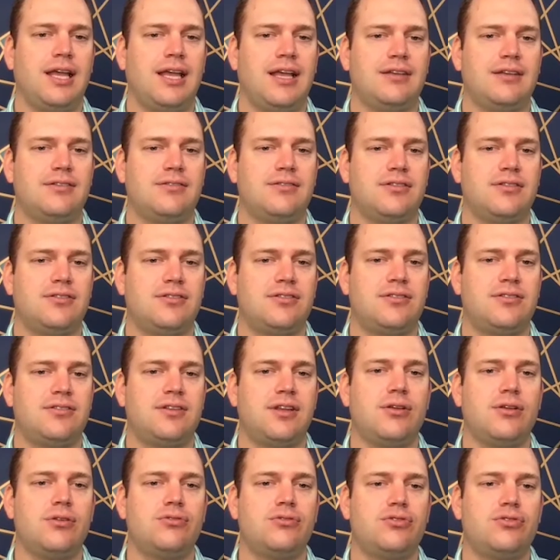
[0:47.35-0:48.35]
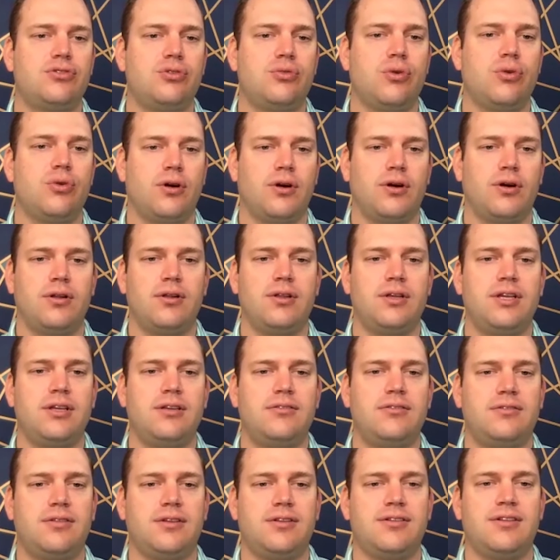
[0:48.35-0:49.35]
is it still too
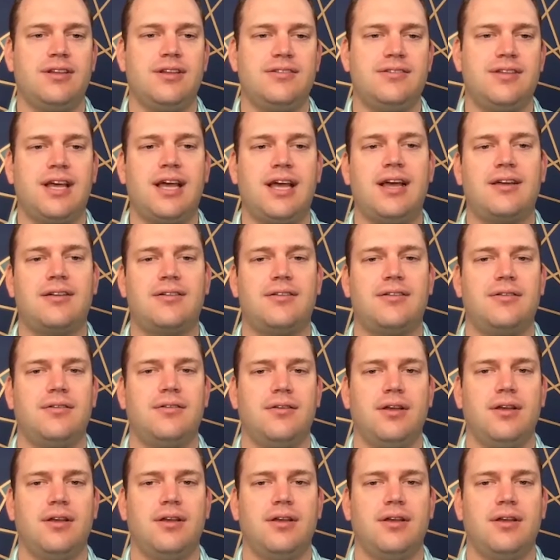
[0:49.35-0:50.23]
early to detect